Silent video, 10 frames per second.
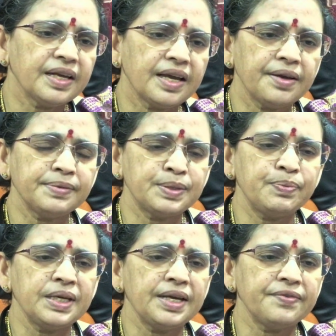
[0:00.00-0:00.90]

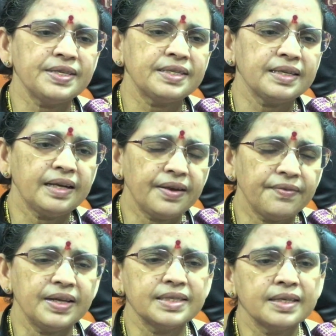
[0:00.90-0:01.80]
HbA1c
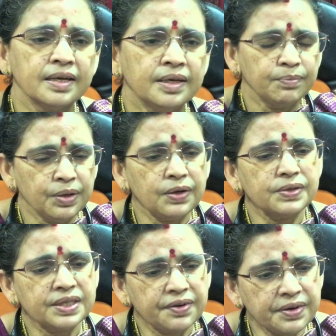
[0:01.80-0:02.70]
levels below
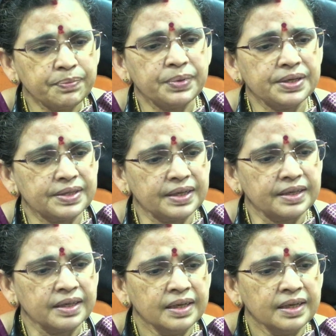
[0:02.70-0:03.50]
7%.